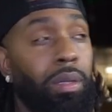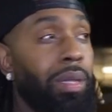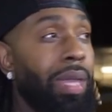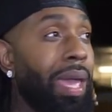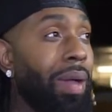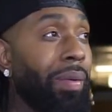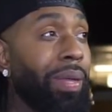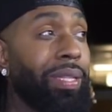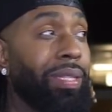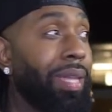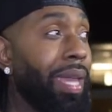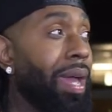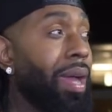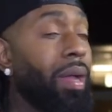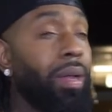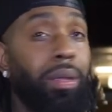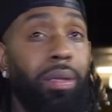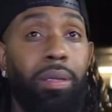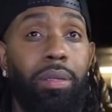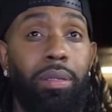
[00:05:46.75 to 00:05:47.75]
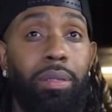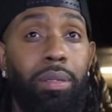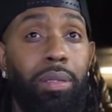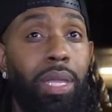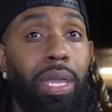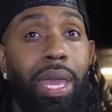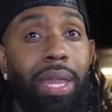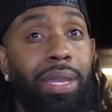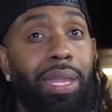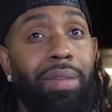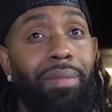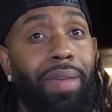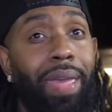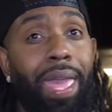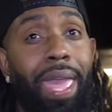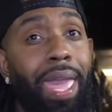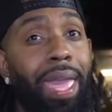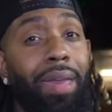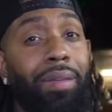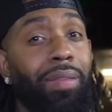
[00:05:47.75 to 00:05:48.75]
Yeah, I wish never I, have. Yeah, I never
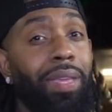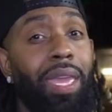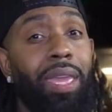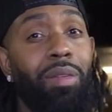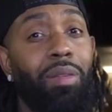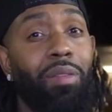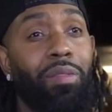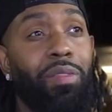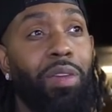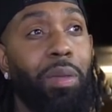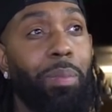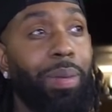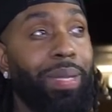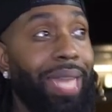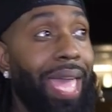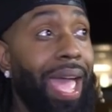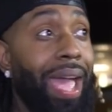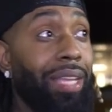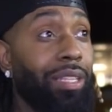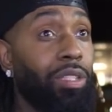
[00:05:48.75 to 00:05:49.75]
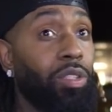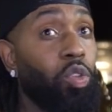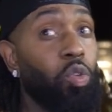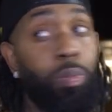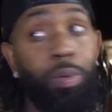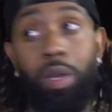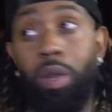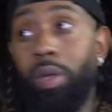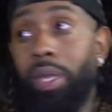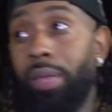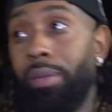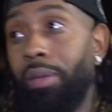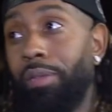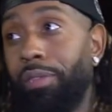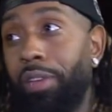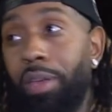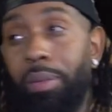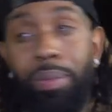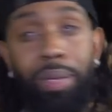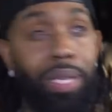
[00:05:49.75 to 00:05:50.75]
have yeah. gave a fuck, but now I super don't give a
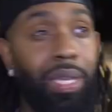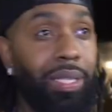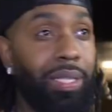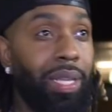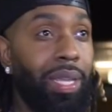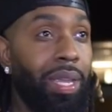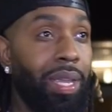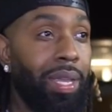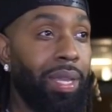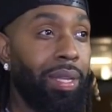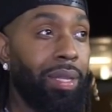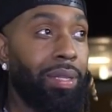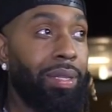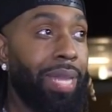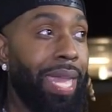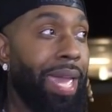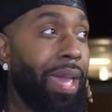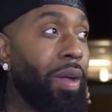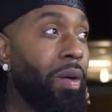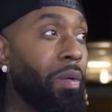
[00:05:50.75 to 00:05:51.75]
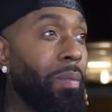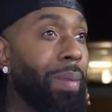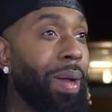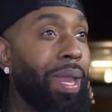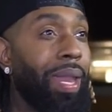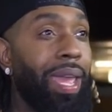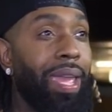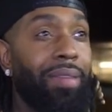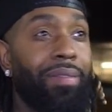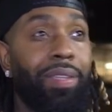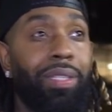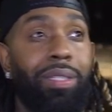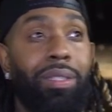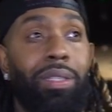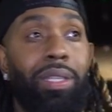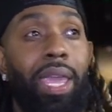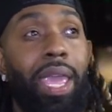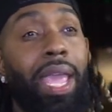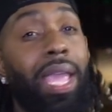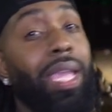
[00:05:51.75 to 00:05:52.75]
fuck because now my life has
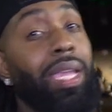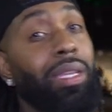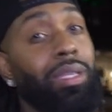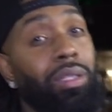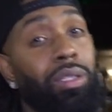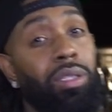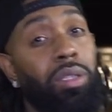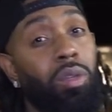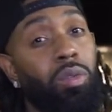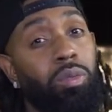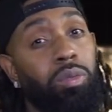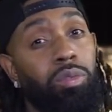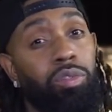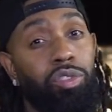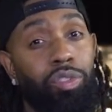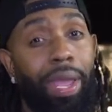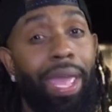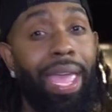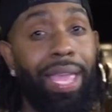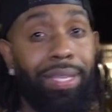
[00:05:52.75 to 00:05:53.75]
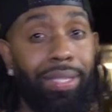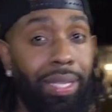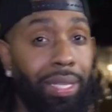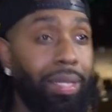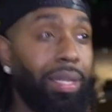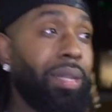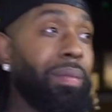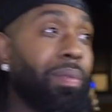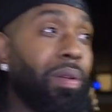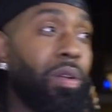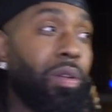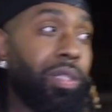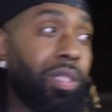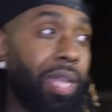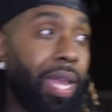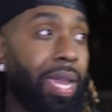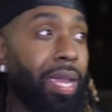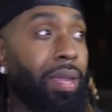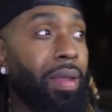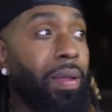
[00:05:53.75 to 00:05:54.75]
changed so drastically, bro. It's
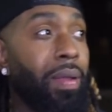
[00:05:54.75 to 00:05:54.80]
like,